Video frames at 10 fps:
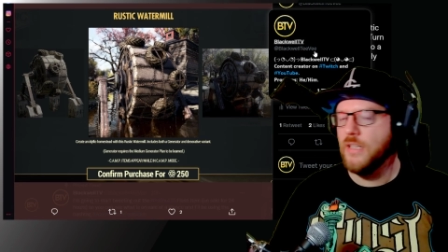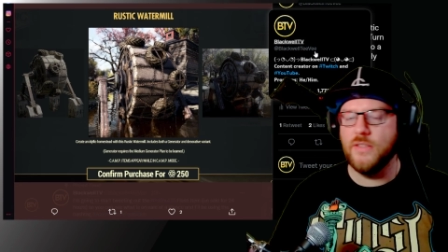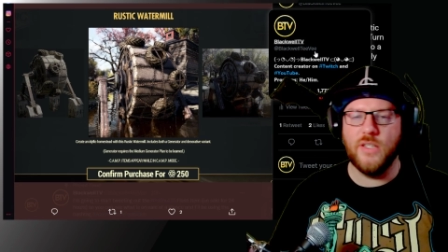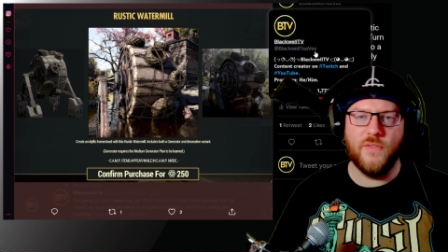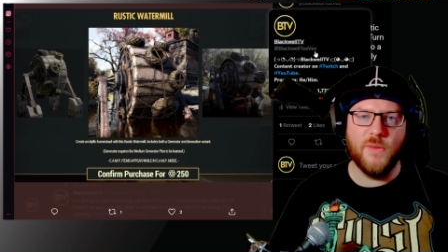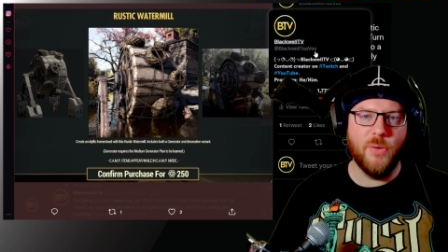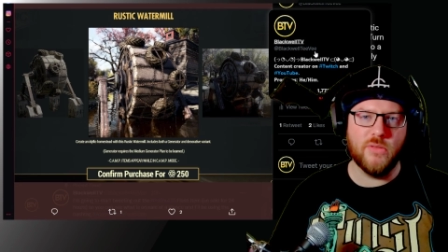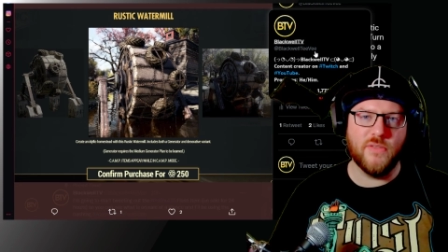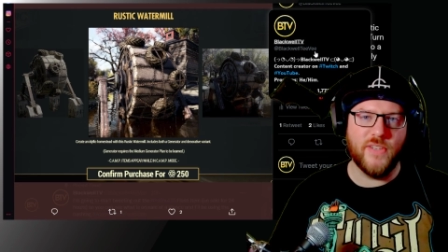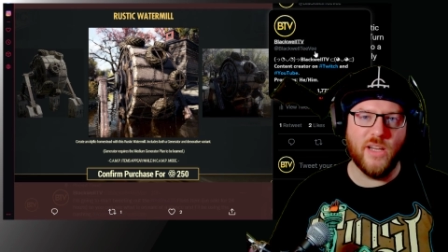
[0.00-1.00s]
So if you pause
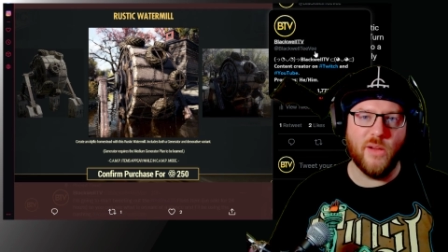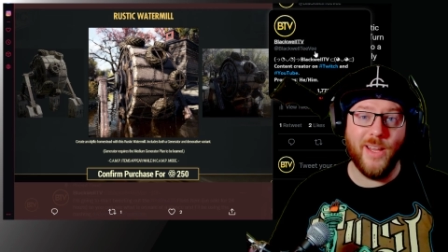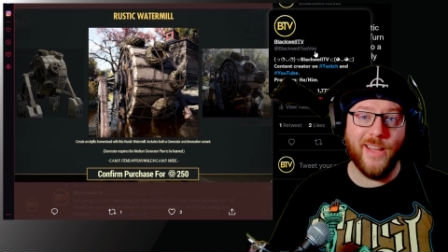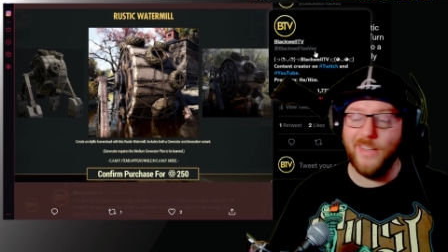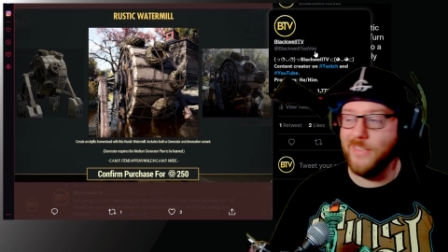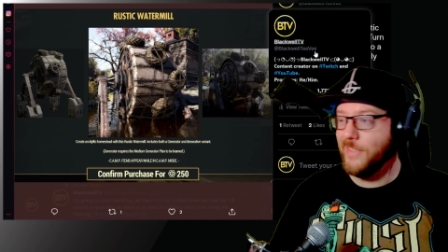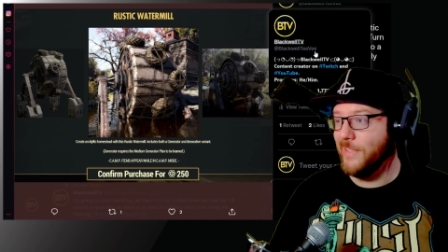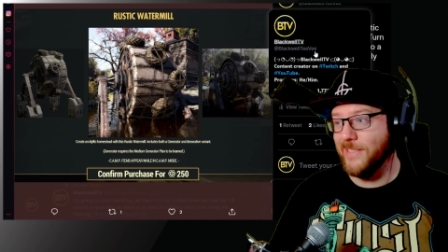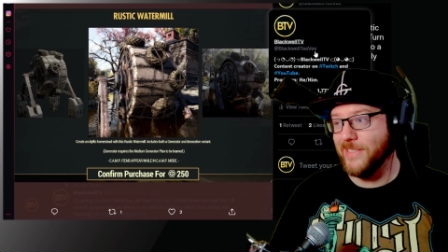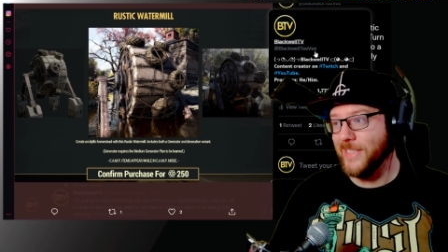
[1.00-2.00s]
the video here, you
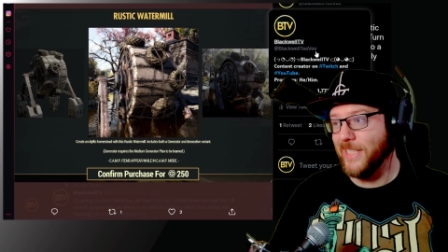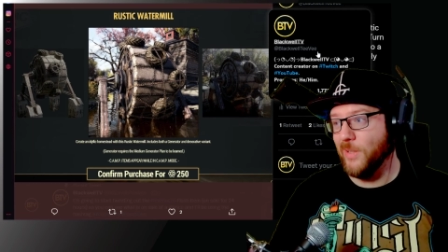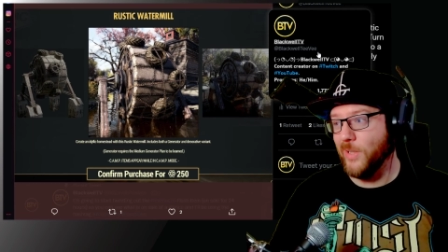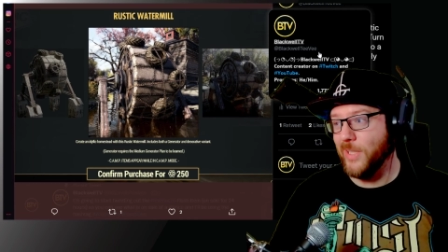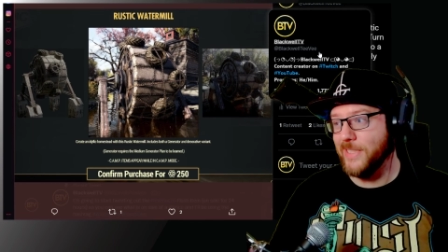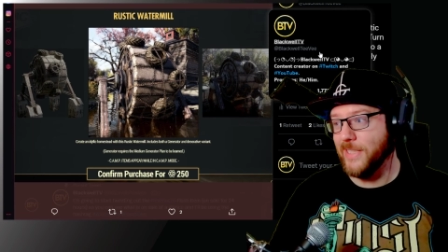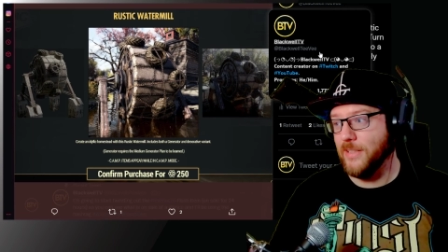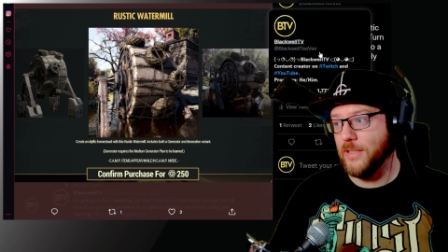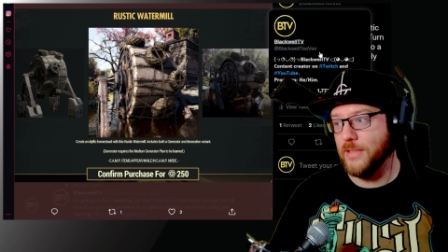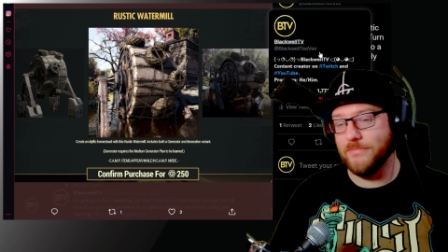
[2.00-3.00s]
can see it a lot easier, can't you?